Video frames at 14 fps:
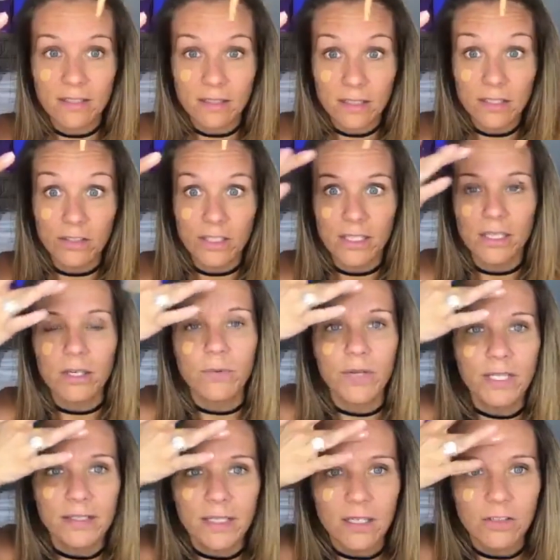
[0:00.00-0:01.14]
It's literally
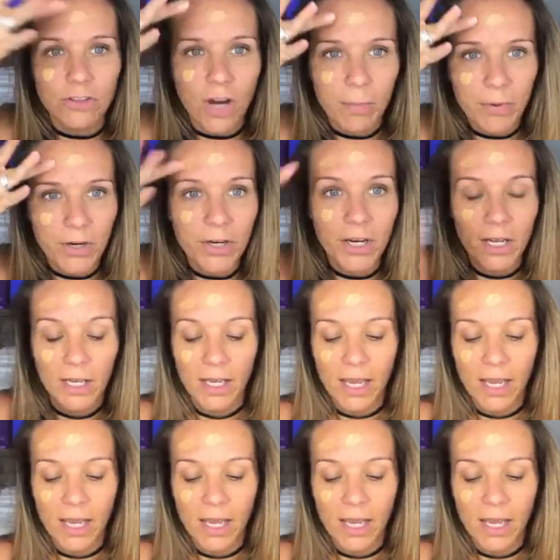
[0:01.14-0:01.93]
liquid. It's in a dropper.